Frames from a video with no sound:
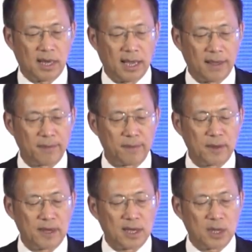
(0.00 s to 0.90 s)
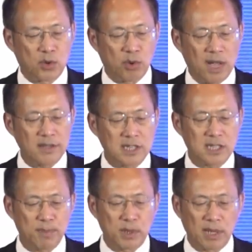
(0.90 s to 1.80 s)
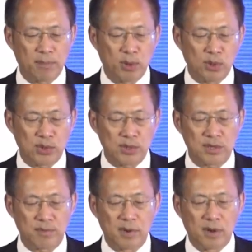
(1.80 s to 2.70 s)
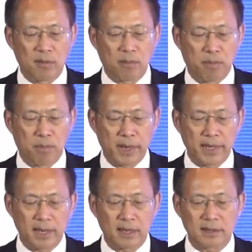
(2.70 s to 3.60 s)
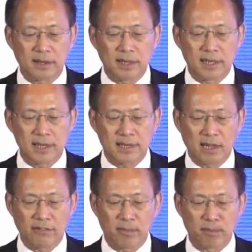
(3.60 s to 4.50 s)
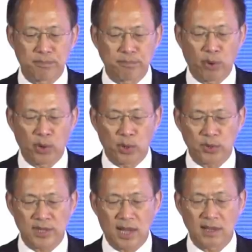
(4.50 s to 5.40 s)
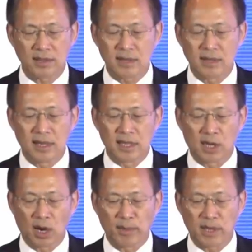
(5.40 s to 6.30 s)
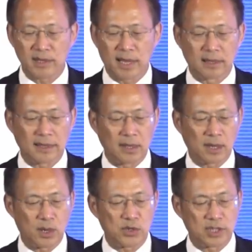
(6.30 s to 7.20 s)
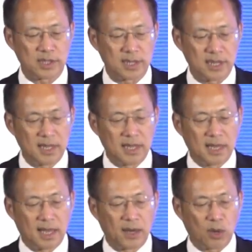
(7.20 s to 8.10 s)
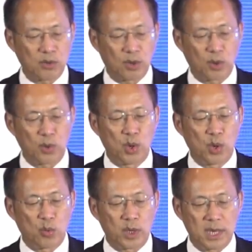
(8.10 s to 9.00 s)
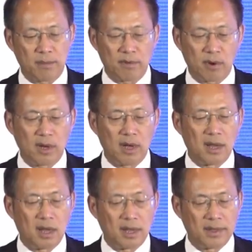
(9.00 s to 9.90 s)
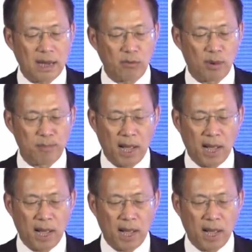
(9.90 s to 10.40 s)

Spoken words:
And transdisciplinary approaches bringing insight from political science, economics, and technology. And also, we need network and